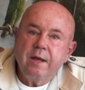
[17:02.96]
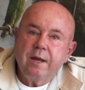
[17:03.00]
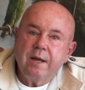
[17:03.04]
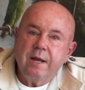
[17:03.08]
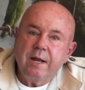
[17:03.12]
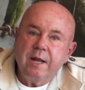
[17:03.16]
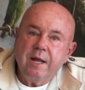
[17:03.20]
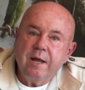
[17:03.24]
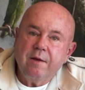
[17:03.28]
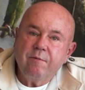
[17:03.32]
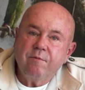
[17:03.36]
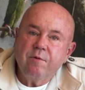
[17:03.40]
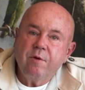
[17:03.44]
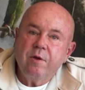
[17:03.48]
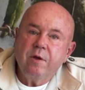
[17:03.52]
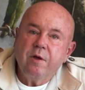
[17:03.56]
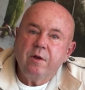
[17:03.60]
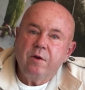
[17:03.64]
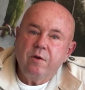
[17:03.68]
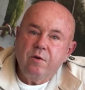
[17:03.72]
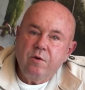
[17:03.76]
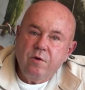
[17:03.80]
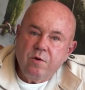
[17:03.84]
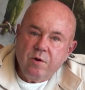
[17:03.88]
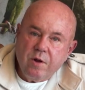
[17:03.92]
can have
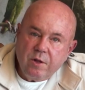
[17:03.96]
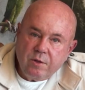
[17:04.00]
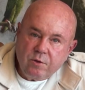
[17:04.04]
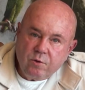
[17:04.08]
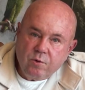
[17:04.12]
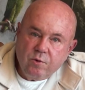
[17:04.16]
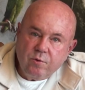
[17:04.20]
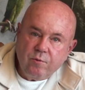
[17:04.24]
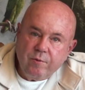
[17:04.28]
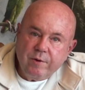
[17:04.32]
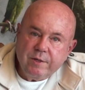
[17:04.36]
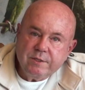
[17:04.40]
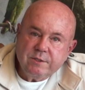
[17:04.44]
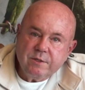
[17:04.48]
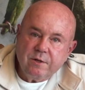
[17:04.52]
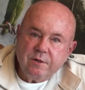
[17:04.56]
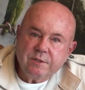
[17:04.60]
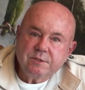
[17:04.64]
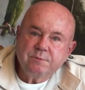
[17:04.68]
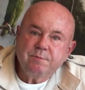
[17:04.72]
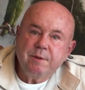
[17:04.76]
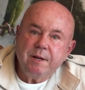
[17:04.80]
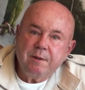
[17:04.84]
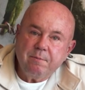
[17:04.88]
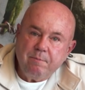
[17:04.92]
not good
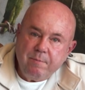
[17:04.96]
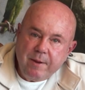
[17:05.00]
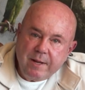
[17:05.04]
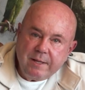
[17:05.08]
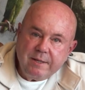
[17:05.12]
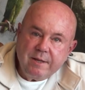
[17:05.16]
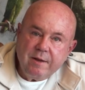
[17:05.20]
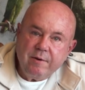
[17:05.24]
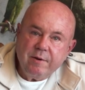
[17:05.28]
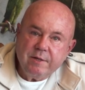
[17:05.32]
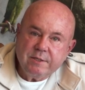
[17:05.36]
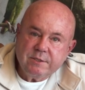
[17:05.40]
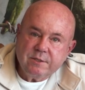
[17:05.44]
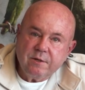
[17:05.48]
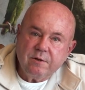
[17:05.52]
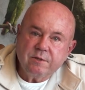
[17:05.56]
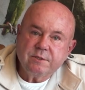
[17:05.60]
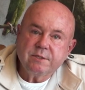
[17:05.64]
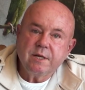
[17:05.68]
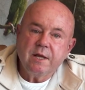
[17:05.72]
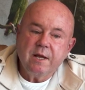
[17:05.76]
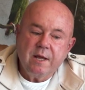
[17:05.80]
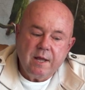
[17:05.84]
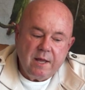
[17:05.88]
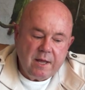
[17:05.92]
results, but better
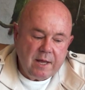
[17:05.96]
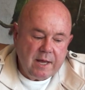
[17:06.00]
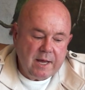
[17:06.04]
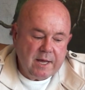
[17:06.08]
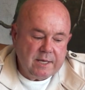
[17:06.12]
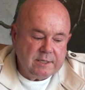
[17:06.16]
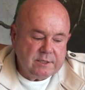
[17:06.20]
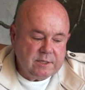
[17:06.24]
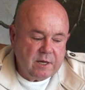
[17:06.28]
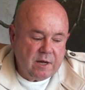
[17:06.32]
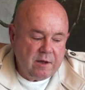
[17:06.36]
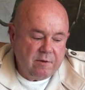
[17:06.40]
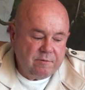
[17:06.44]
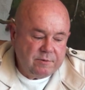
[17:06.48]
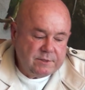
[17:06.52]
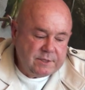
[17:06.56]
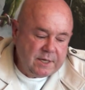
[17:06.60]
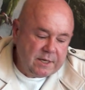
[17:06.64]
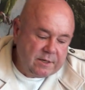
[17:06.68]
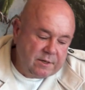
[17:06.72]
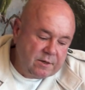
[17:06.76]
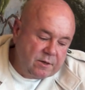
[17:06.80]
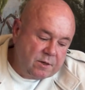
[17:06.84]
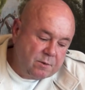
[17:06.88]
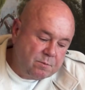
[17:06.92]
results, as I've
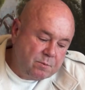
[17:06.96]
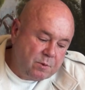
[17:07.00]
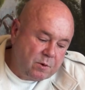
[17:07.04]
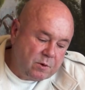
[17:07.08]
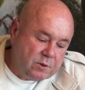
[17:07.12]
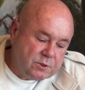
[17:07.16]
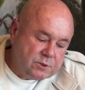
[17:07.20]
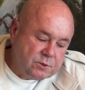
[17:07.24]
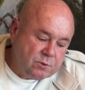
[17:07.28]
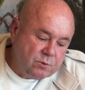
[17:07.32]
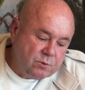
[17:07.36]
said in the past